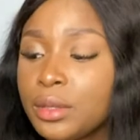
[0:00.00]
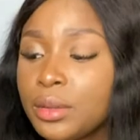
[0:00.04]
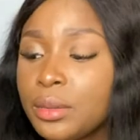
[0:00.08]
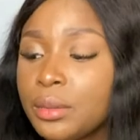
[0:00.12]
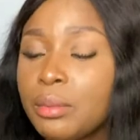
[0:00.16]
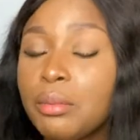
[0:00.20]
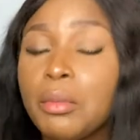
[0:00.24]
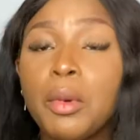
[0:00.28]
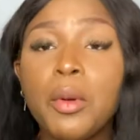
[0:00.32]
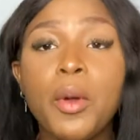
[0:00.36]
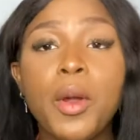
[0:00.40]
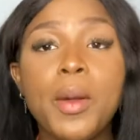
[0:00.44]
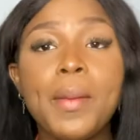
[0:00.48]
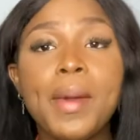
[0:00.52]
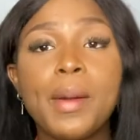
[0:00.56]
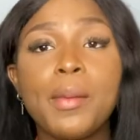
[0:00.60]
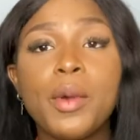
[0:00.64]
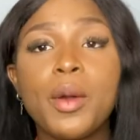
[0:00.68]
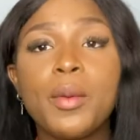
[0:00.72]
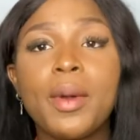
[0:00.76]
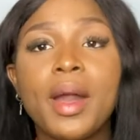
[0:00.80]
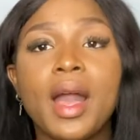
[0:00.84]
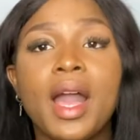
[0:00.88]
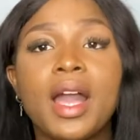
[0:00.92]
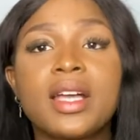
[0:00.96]
But when my
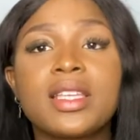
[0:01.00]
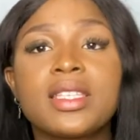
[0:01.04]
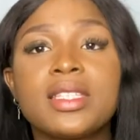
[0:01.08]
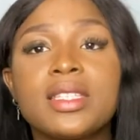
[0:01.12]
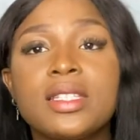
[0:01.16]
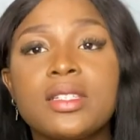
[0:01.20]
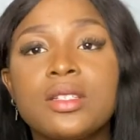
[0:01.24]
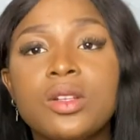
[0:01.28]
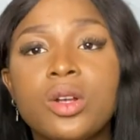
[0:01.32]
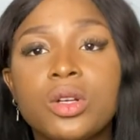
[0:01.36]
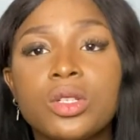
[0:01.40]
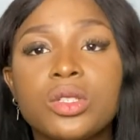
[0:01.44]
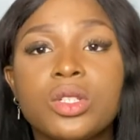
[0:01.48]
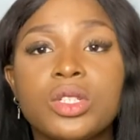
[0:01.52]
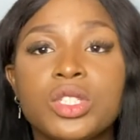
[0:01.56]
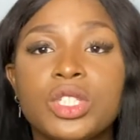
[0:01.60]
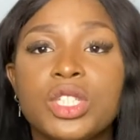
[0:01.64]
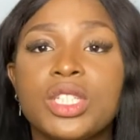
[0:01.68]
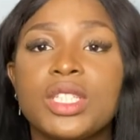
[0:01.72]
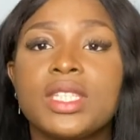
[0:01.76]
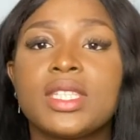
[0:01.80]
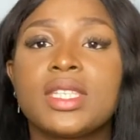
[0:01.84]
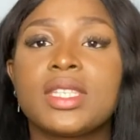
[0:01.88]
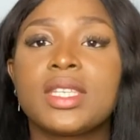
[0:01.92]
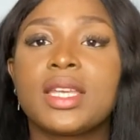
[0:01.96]
mom asked the doctor, she
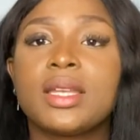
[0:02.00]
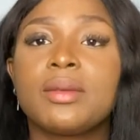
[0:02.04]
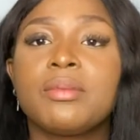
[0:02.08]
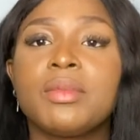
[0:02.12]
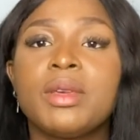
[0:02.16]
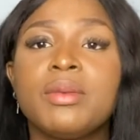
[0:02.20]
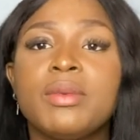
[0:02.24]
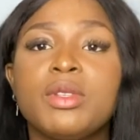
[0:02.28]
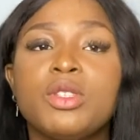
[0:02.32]
said maybe